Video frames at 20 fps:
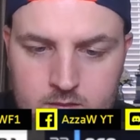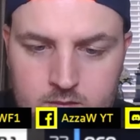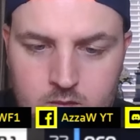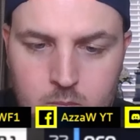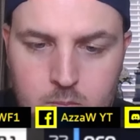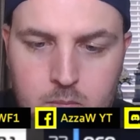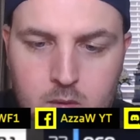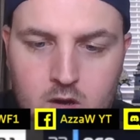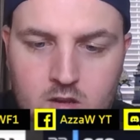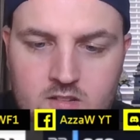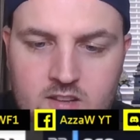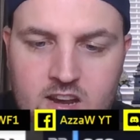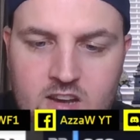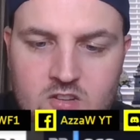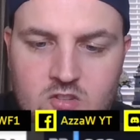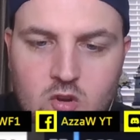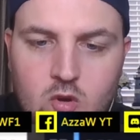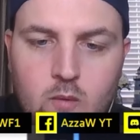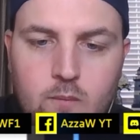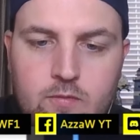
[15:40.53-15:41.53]

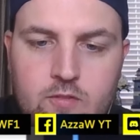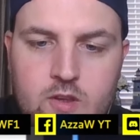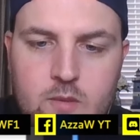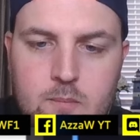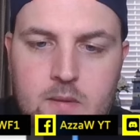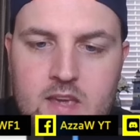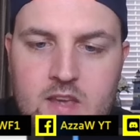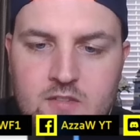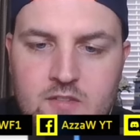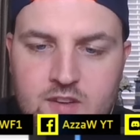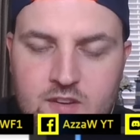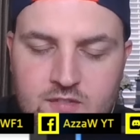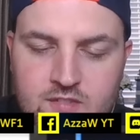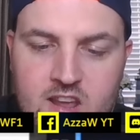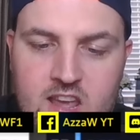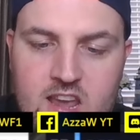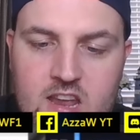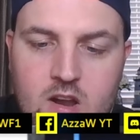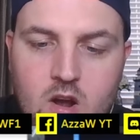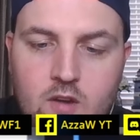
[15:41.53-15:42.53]
Bottas up to
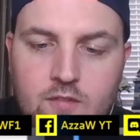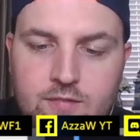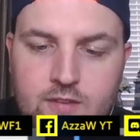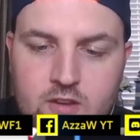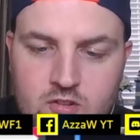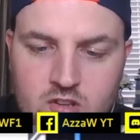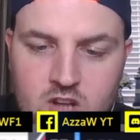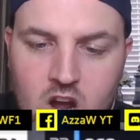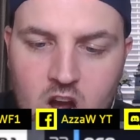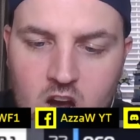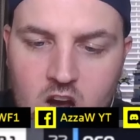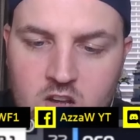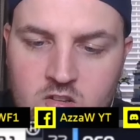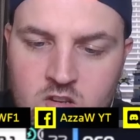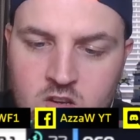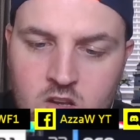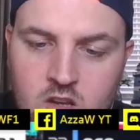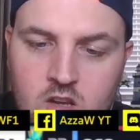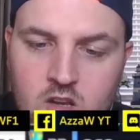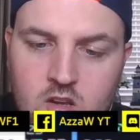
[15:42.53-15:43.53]
P15 off the start.
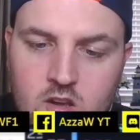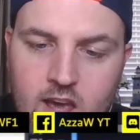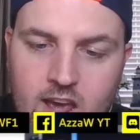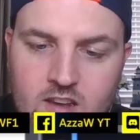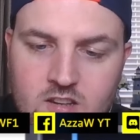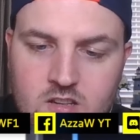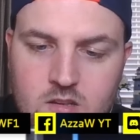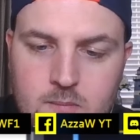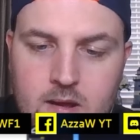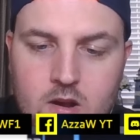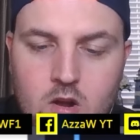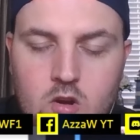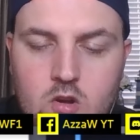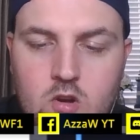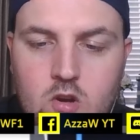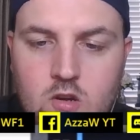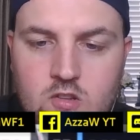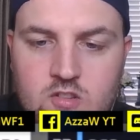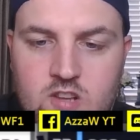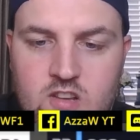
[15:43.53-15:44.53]
Esteban
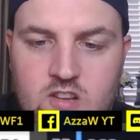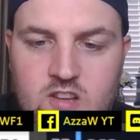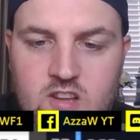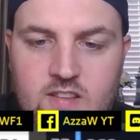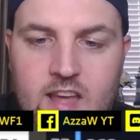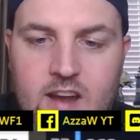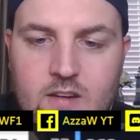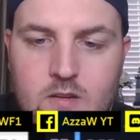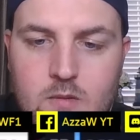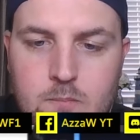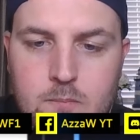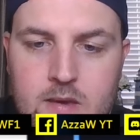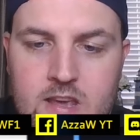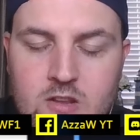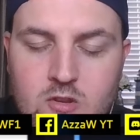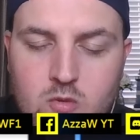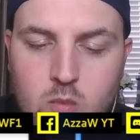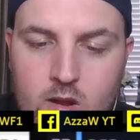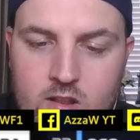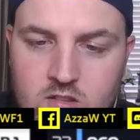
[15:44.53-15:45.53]
Ocon sitting there in
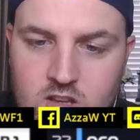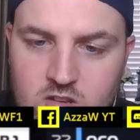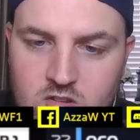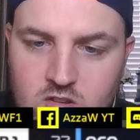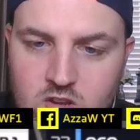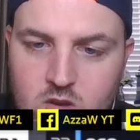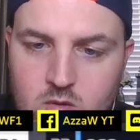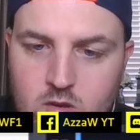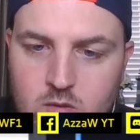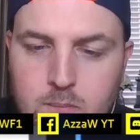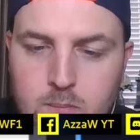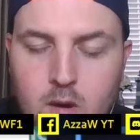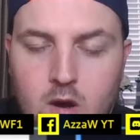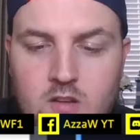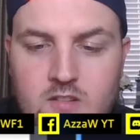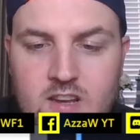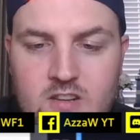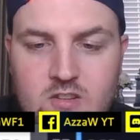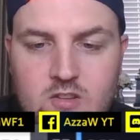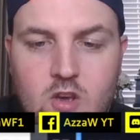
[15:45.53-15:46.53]
P22 as
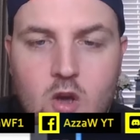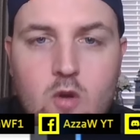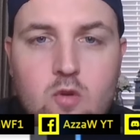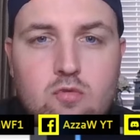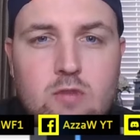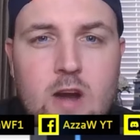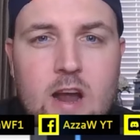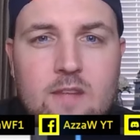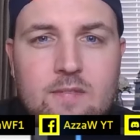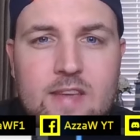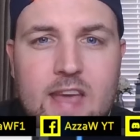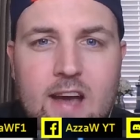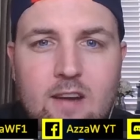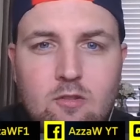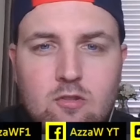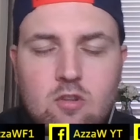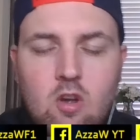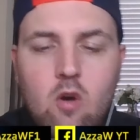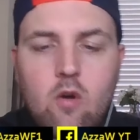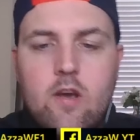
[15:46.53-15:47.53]
Bottas goes round the
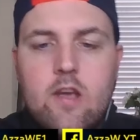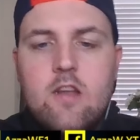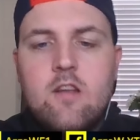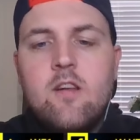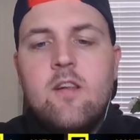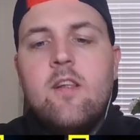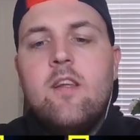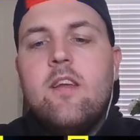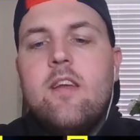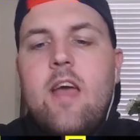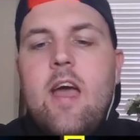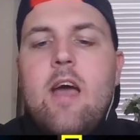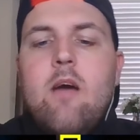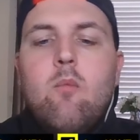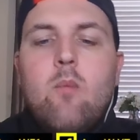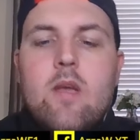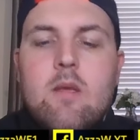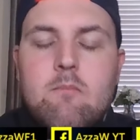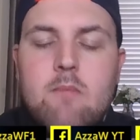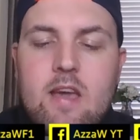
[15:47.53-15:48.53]
outside and
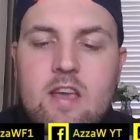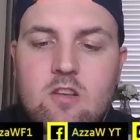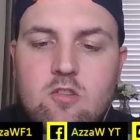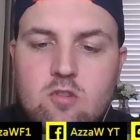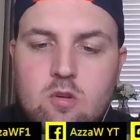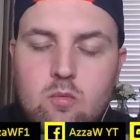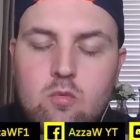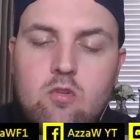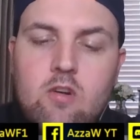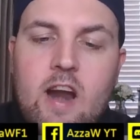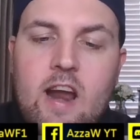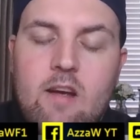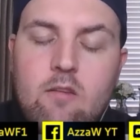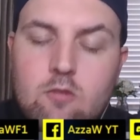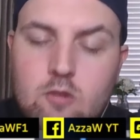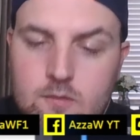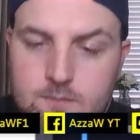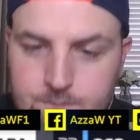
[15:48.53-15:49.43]
we make some ground.